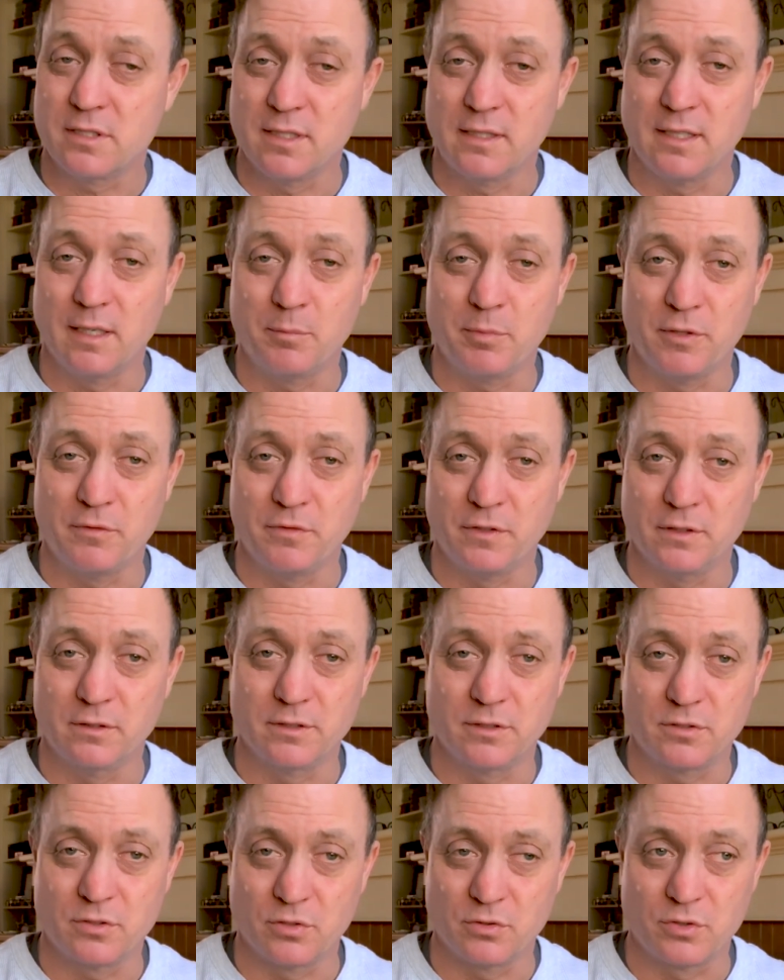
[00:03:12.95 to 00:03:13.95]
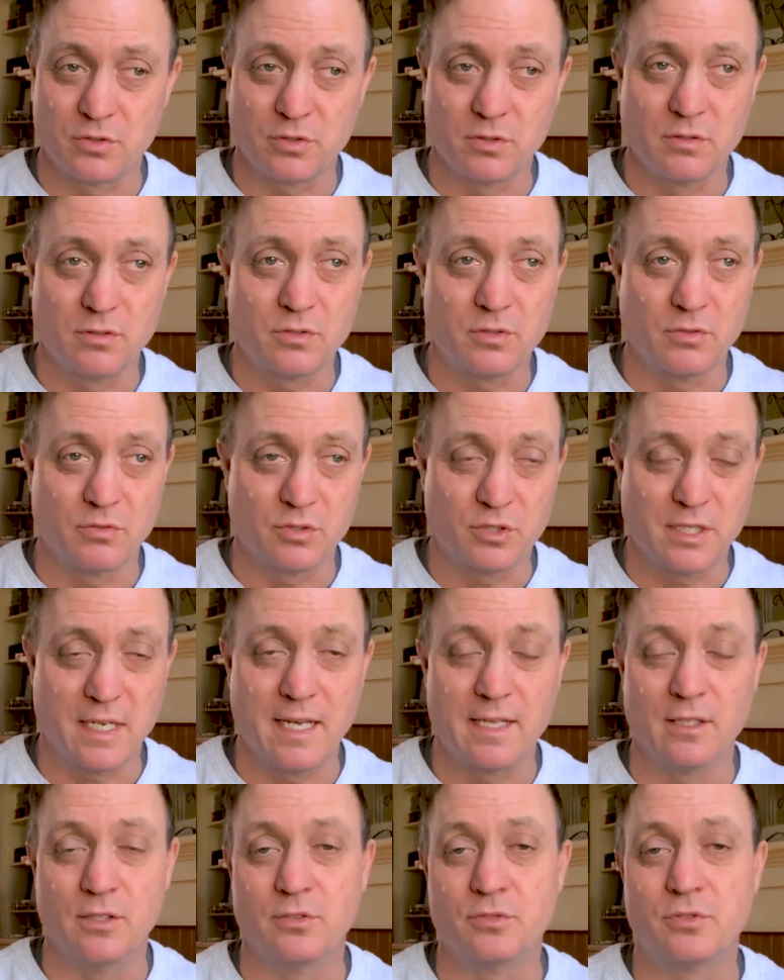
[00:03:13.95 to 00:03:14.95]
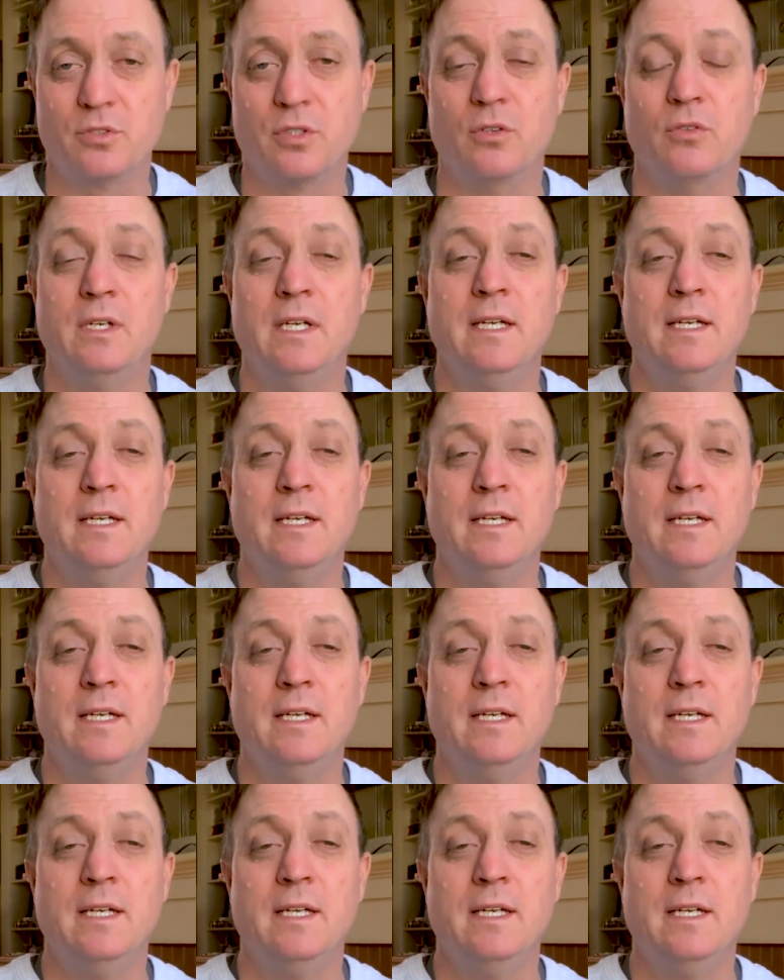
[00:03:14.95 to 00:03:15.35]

The depth of field is so shallow. So